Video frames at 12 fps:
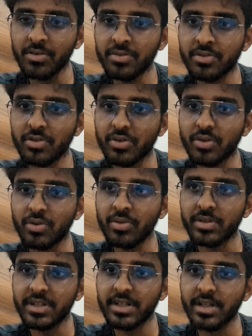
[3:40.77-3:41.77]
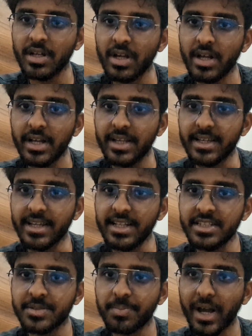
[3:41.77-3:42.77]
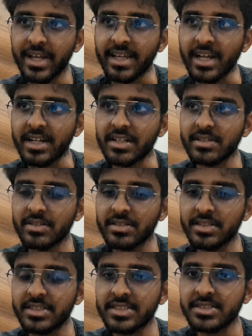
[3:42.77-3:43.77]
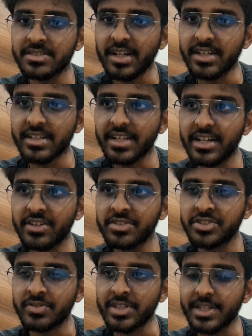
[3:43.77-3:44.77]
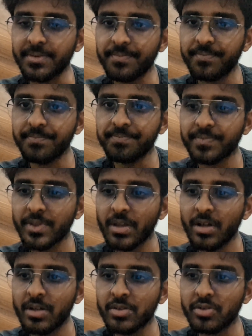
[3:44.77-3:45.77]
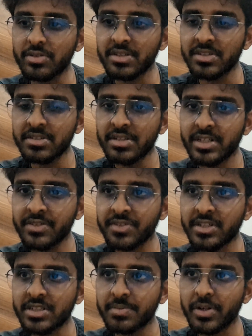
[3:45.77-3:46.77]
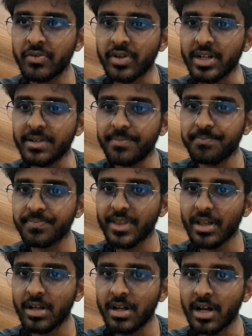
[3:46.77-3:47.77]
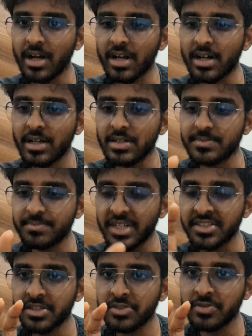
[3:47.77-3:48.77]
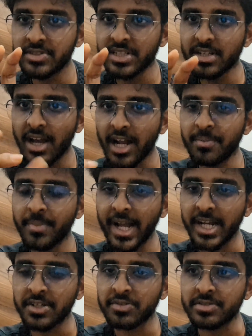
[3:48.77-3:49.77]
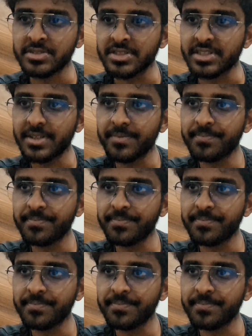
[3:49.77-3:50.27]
So each packet is sent individually. So this is a difference between message switching and packet switching.